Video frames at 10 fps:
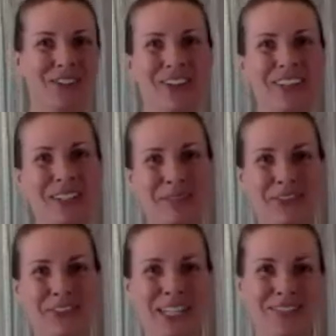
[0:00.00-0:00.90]
We're already
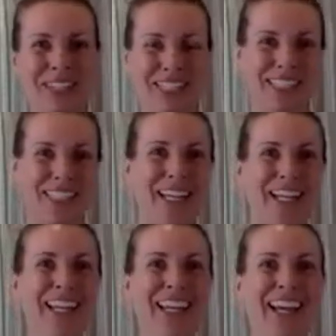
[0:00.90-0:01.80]
15 minutes
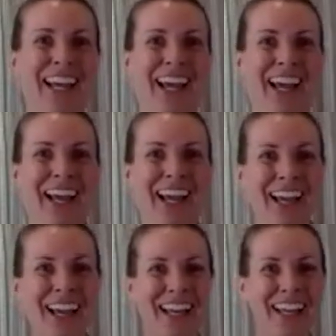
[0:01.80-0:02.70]
in.
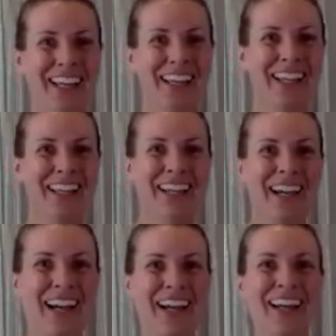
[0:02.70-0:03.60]

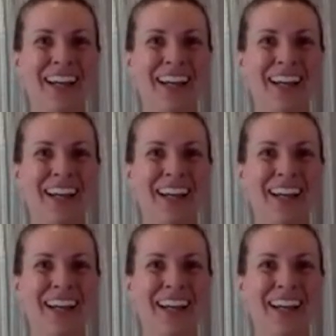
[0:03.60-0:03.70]
Yeah.